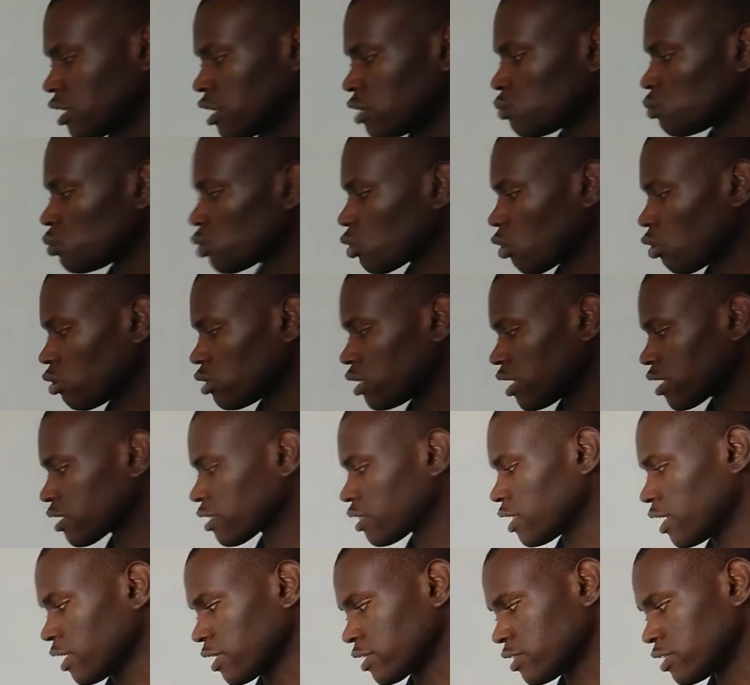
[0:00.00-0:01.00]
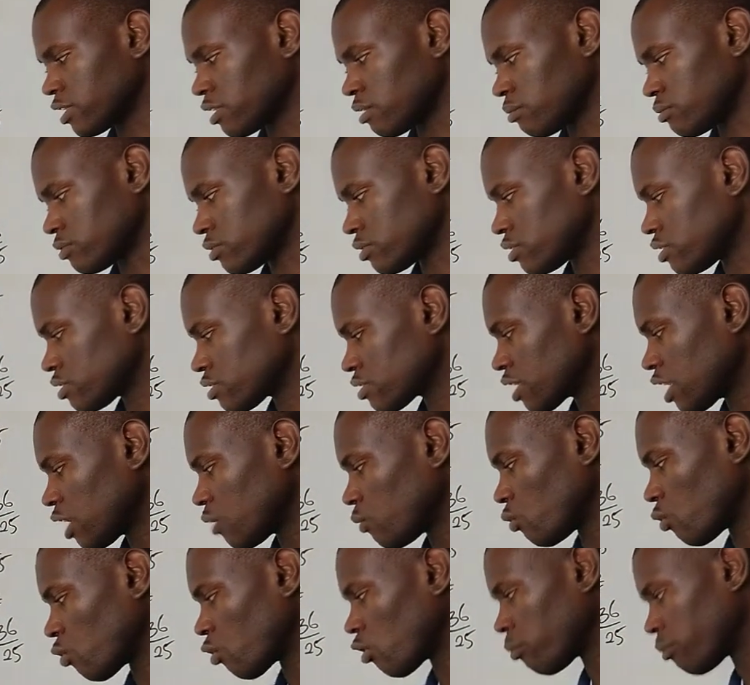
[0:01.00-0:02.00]
Then we collect like terms. This
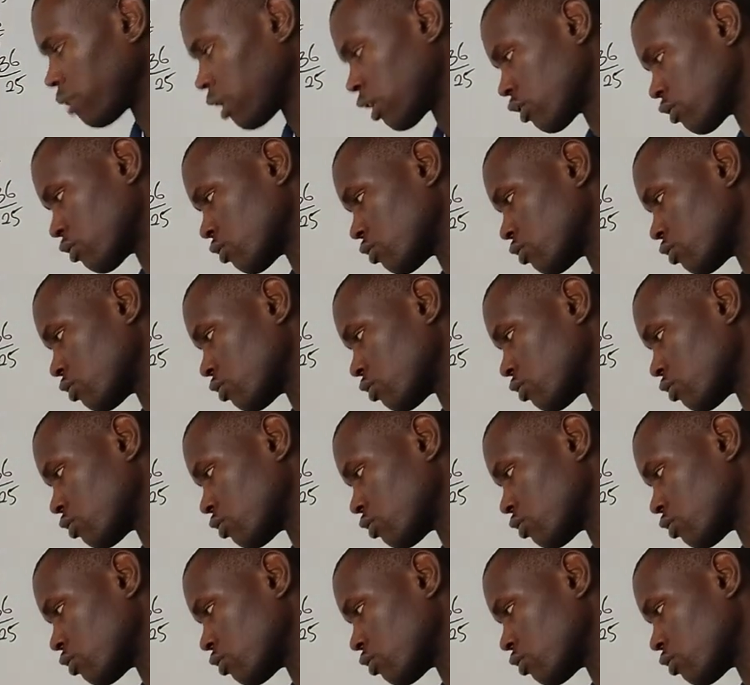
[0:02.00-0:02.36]
guy will come